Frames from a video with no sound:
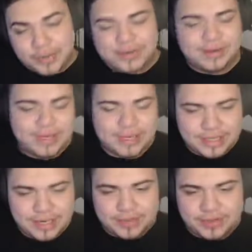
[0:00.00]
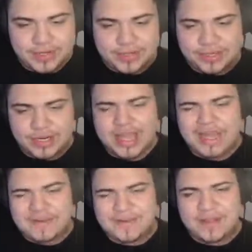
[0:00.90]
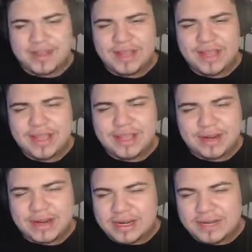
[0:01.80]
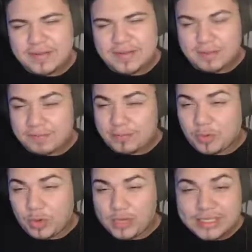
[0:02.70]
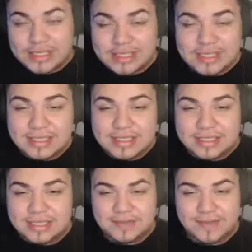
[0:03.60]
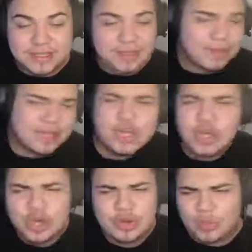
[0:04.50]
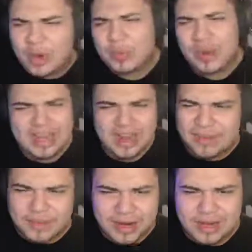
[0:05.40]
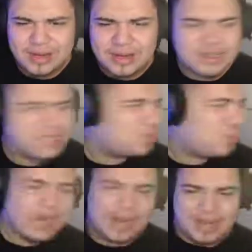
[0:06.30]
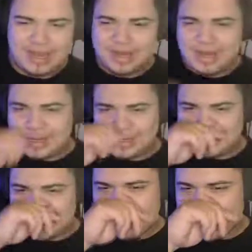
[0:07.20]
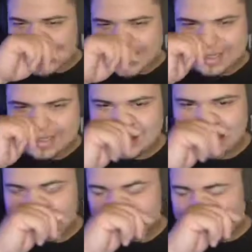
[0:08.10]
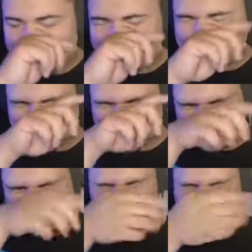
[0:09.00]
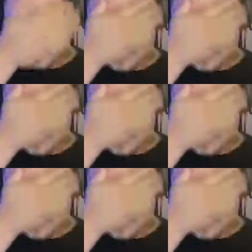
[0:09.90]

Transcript: They only get damage reduction. And I like they're not going to give him the craziest defense. I mean, they could. Why, why not, right? Just why not? Just go ahead and just, like, make them stupid.